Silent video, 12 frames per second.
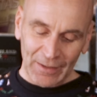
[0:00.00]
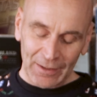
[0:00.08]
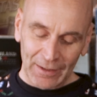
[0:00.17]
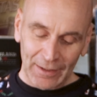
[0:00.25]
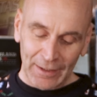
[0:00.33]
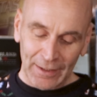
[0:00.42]

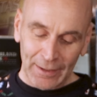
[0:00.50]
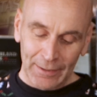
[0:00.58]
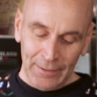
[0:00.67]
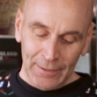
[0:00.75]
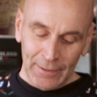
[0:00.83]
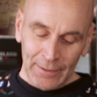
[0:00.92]
There
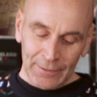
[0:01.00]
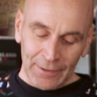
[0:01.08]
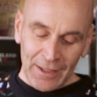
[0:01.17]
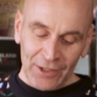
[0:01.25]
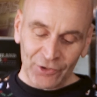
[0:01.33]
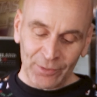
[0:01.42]

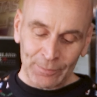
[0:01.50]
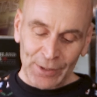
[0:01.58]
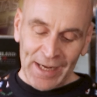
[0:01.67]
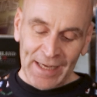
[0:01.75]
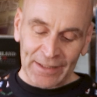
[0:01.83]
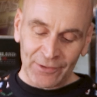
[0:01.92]
are some
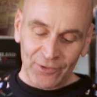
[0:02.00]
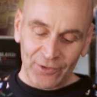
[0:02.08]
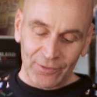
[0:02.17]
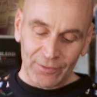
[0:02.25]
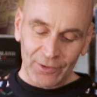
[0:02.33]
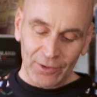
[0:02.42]

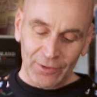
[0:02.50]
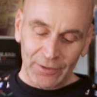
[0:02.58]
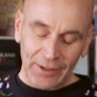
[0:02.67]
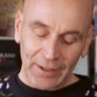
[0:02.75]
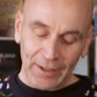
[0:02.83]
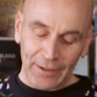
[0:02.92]
brands,
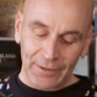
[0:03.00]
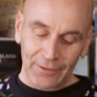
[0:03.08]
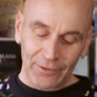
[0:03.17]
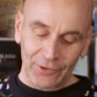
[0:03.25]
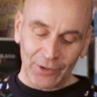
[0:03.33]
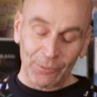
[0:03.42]

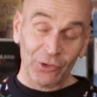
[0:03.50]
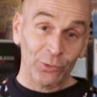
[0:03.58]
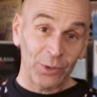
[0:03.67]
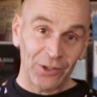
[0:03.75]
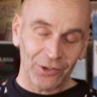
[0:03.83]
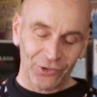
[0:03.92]
some are
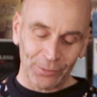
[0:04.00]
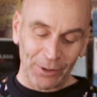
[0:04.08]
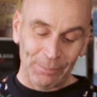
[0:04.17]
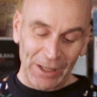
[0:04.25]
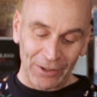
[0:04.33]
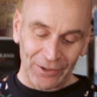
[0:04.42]
sweeter, some are
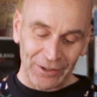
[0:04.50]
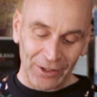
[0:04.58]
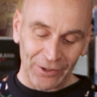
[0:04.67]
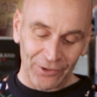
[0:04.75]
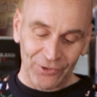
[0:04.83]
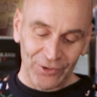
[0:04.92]
better than
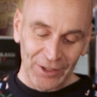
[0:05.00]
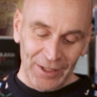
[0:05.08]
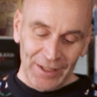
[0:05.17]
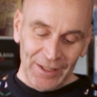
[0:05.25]
others.